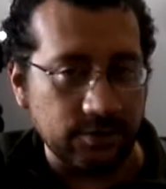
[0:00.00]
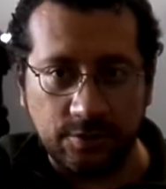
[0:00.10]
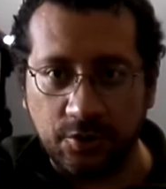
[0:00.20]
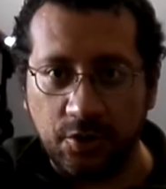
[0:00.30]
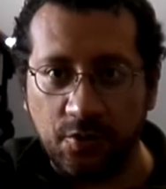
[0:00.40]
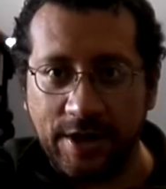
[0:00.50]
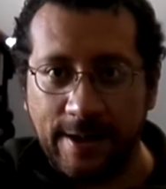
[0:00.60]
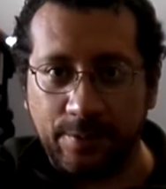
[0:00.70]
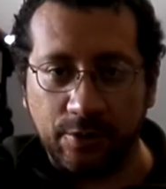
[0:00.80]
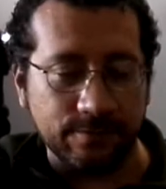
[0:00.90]
good old
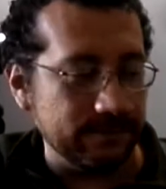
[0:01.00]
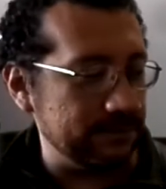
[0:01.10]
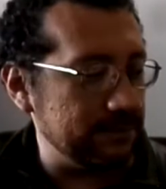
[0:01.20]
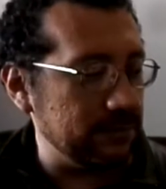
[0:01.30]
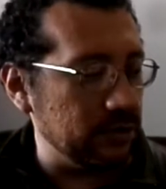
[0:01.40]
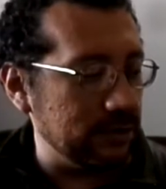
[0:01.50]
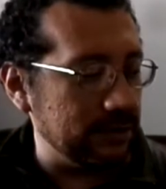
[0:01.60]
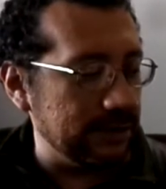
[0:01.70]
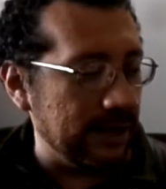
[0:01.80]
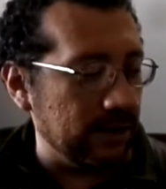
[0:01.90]
capo.
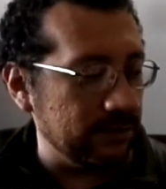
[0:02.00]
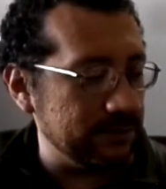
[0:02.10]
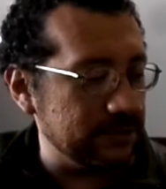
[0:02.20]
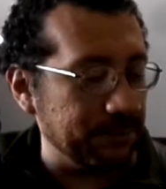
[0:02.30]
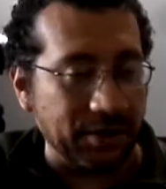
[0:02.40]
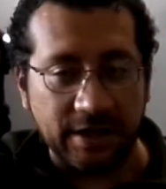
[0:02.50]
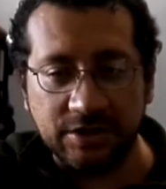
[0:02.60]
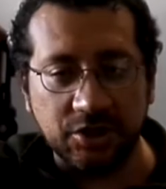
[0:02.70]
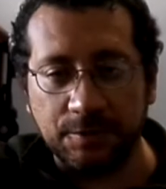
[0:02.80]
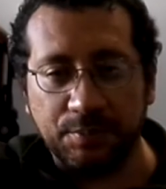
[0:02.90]
Now, to play
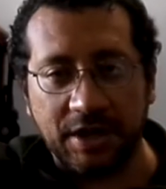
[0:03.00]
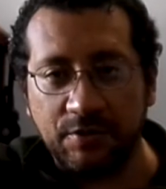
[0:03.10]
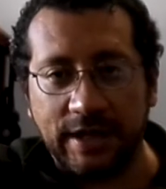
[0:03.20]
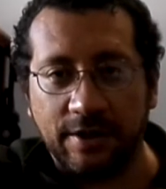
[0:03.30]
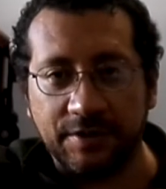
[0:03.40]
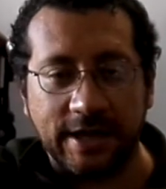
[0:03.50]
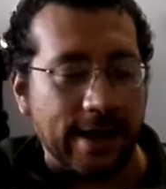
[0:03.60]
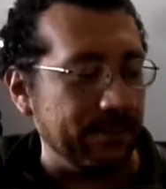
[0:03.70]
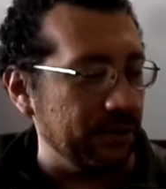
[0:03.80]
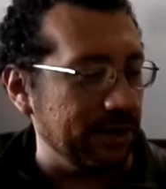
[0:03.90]
this, you can play it without the
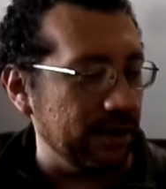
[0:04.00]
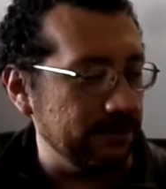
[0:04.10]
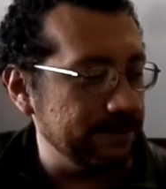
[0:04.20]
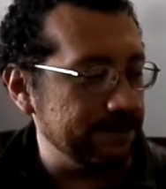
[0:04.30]
capo there.